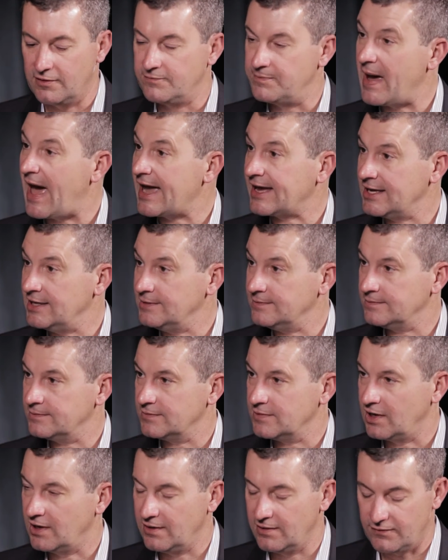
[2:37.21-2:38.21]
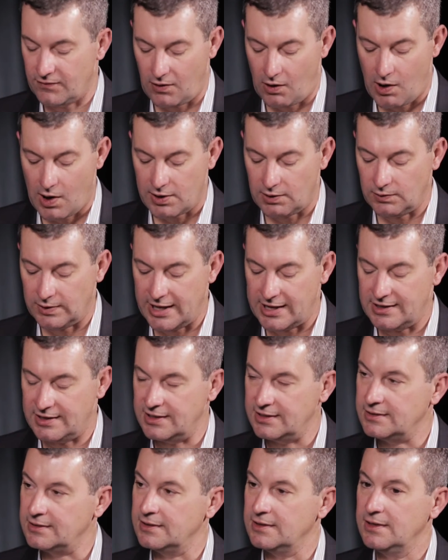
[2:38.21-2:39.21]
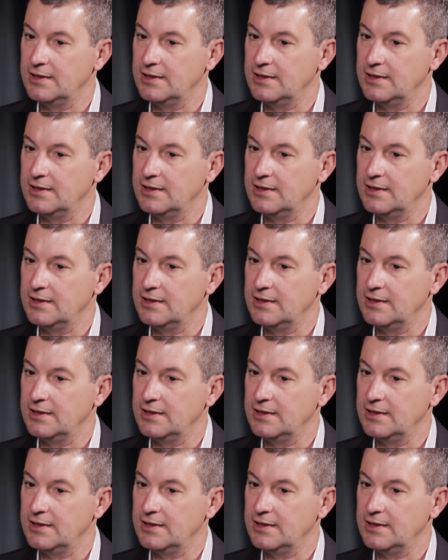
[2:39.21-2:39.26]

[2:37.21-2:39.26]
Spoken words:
banking, of auto lending,